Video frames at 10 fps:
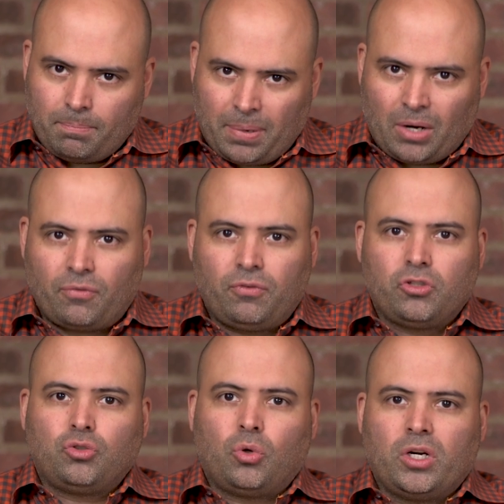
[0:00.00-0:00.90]

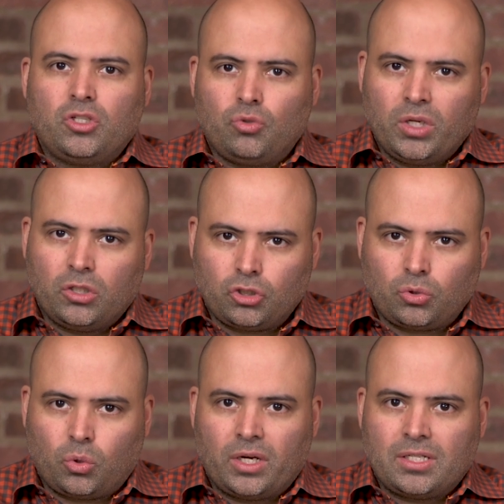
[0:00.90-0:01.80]
Powerful stories, real
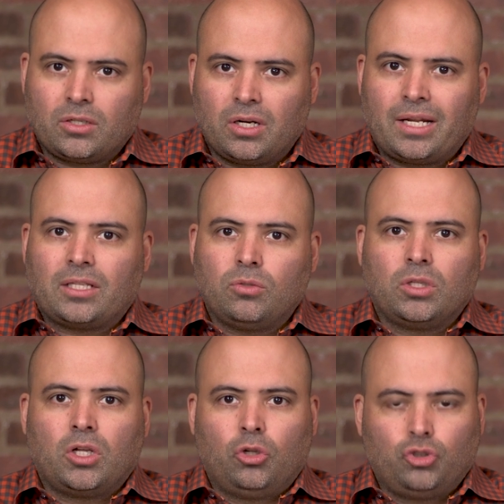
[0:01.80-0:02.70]
stories connected
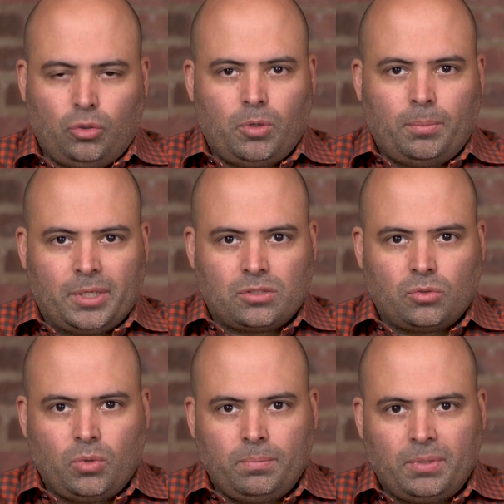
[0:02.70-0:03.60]
with cultural moments.
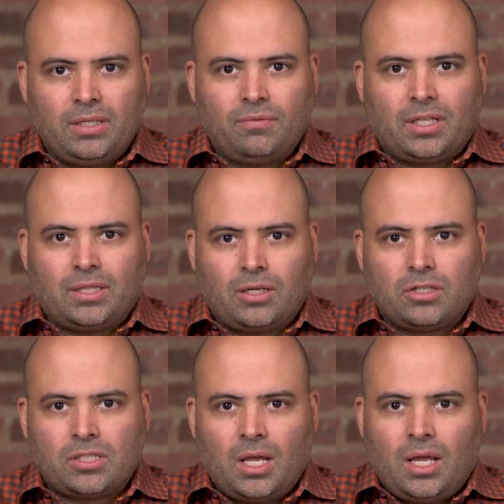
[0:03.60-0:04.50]
So we believe that
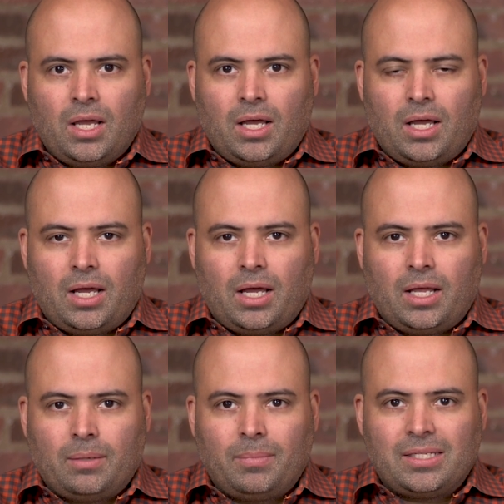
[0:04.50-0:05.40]
there's uh,
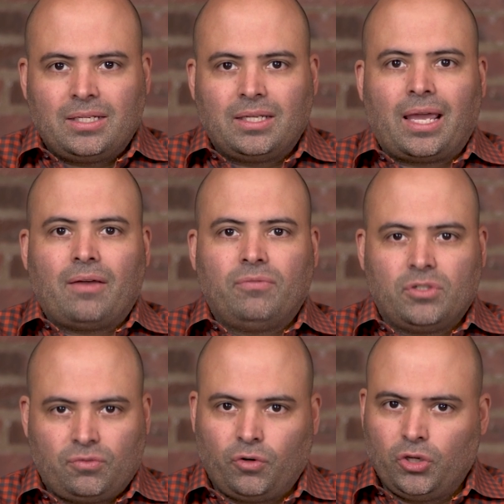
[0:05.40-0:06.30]
an amazing
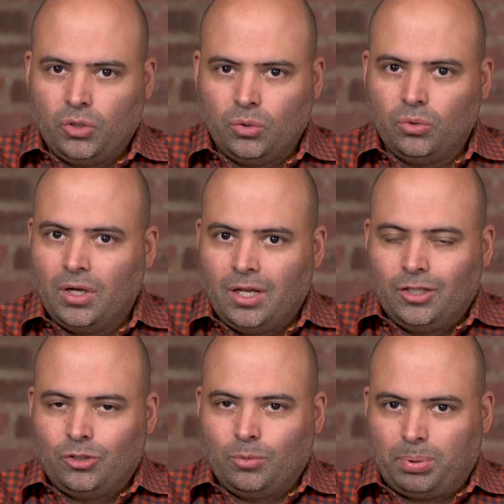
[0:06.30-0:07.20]
canvas for you
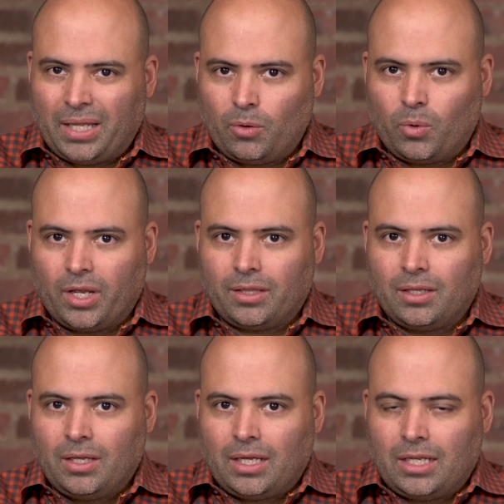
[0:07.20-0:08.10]
to play
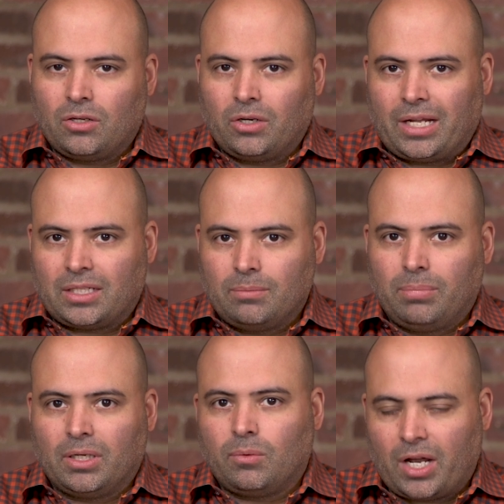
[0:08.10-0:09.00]
with in
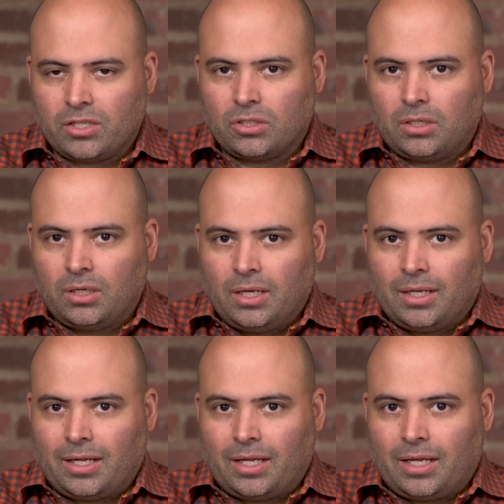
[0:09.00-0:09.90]
connecting Budweiser
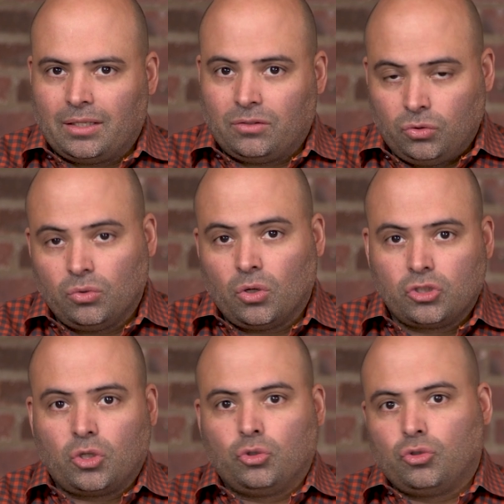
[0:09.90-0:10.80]
uh, to
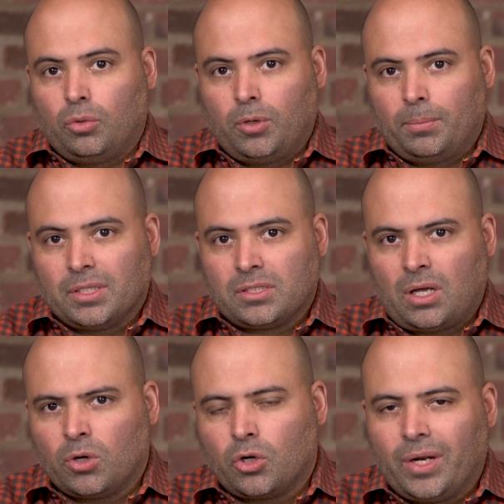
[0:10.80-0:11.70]
those cultural moments.
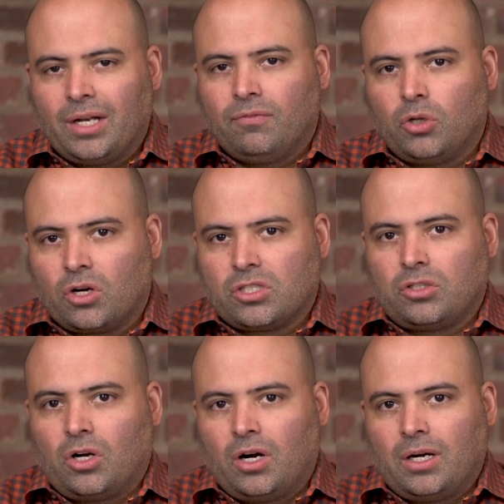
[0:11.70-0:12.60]
Our creative North
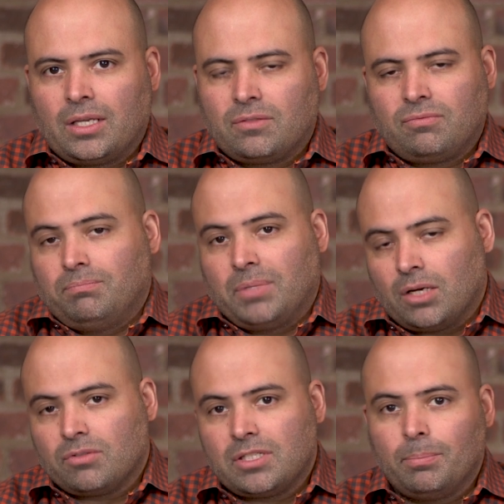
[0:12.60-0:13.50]
Star is, you
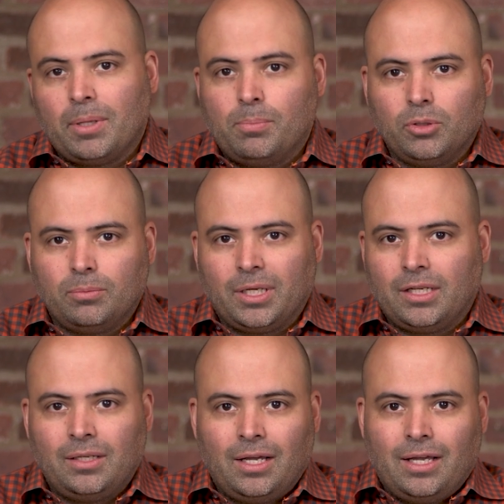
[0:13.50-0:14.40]
know, simply put,
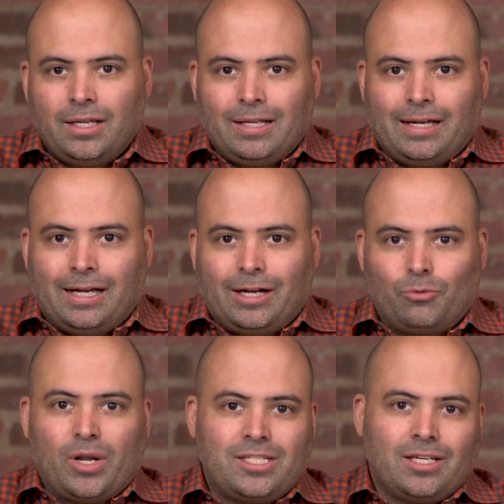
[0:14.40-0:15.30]
been uh,
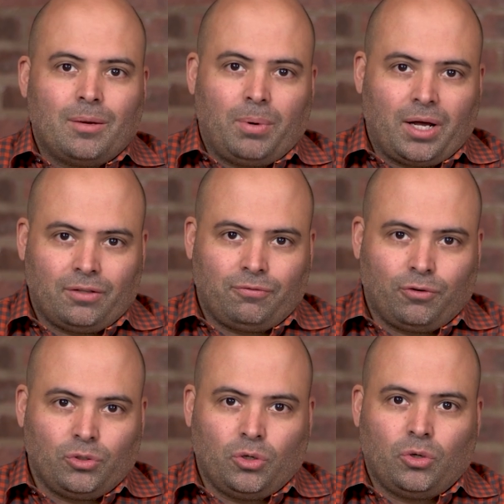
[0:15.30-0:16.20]
raising a bud
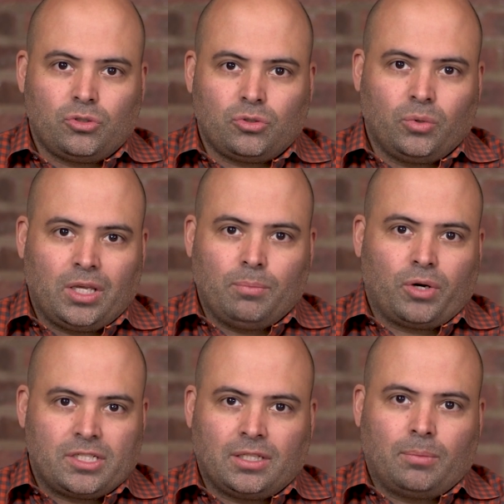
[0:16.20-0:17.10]
for those who keep
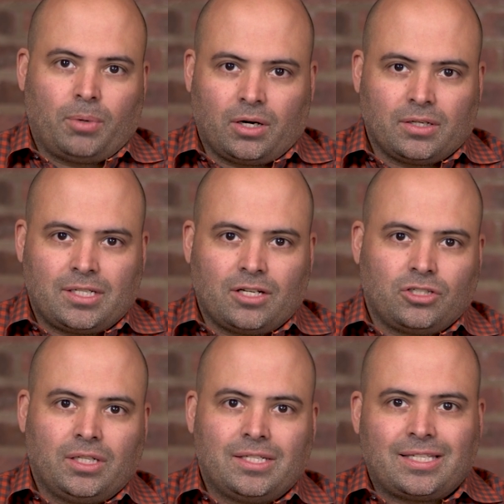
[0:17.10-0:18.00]
raising the bar,
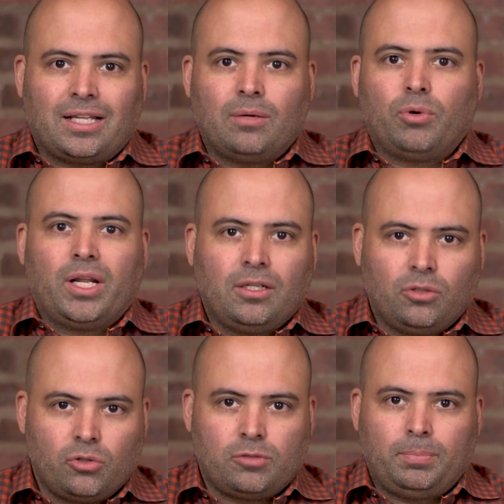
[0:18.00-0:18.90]
essentially celebrating
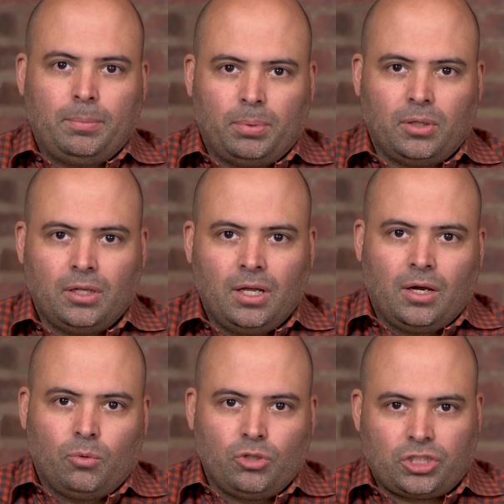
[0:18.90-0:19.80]
those people
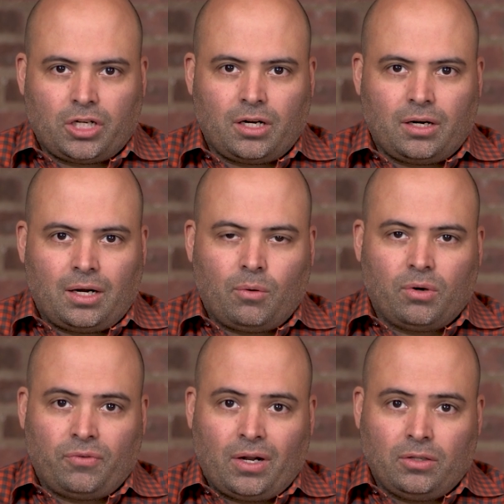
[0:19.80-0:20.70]
who share
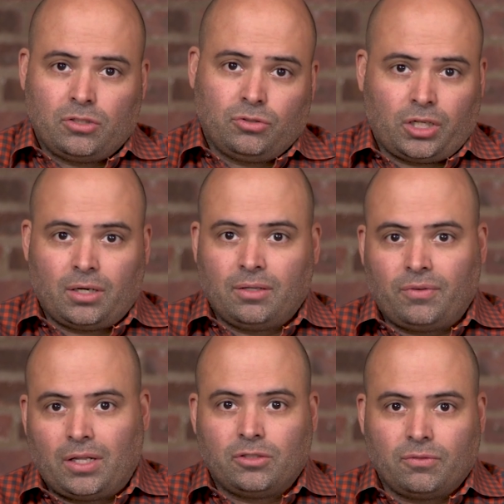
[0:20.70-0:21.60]
our values, who share the
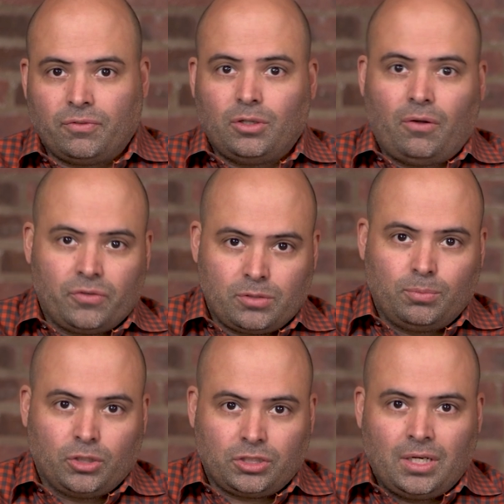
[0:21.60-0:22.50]
values of Adolphus
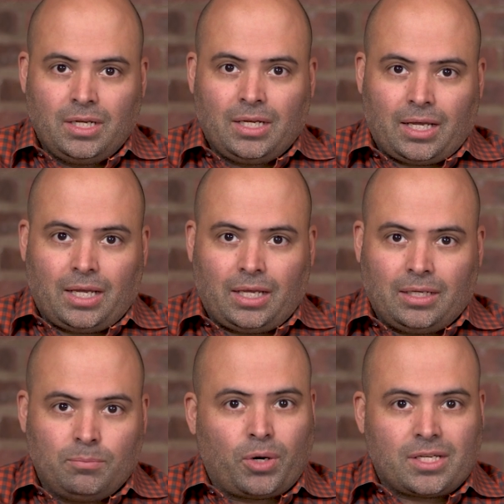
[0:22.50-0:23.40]
Busch uh,
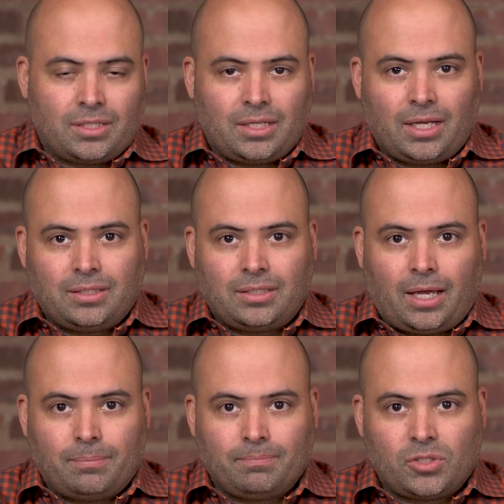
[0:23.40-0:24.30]
in present day and
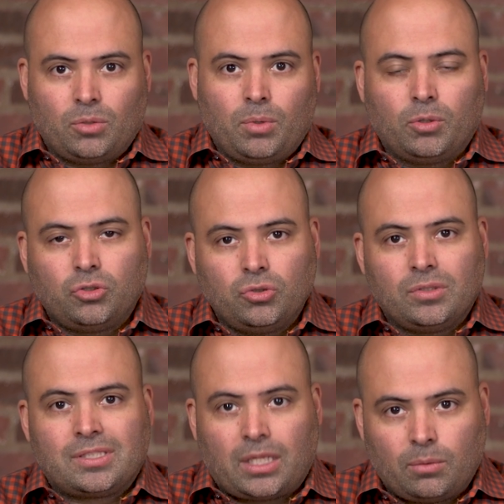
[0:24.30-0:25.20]
time. So we want
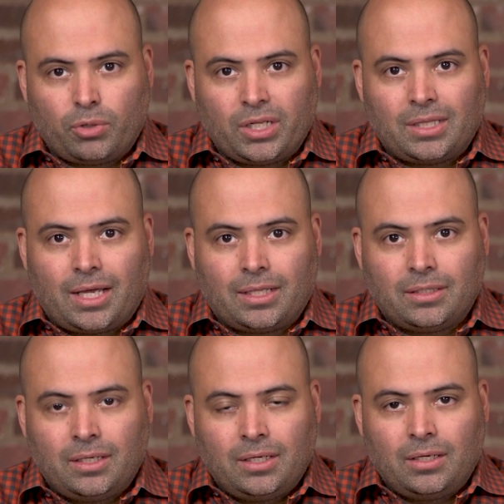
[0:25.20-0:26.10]
to celebrate
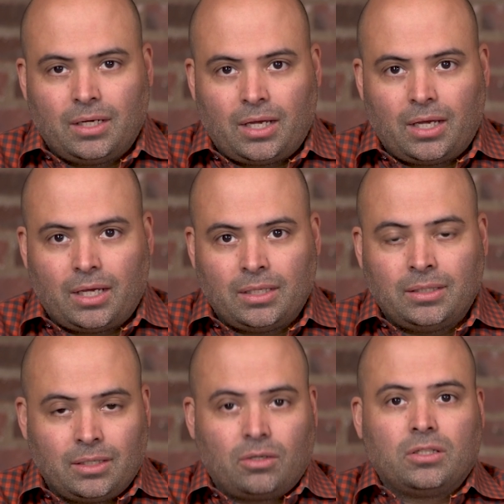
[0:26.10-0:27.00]
that uh,
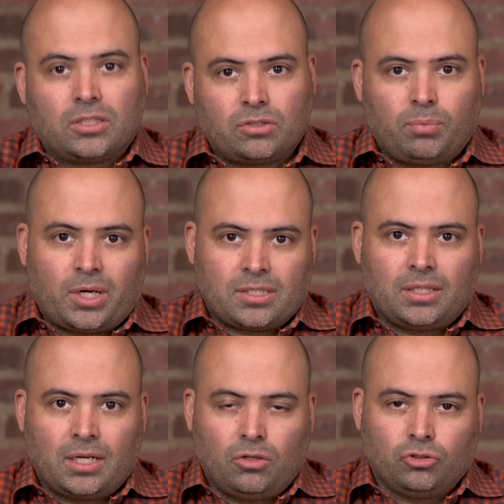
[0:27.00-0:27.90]
in the context of
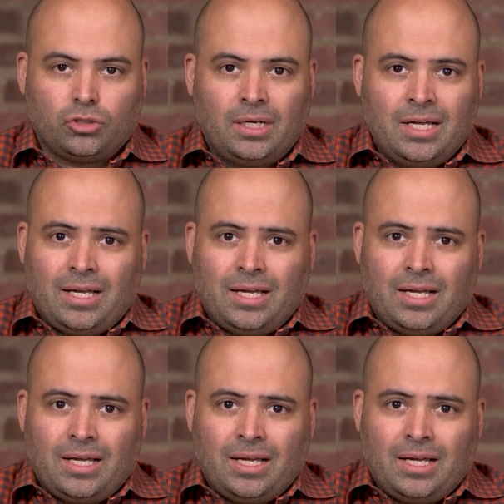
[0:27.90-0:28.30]
present day culture.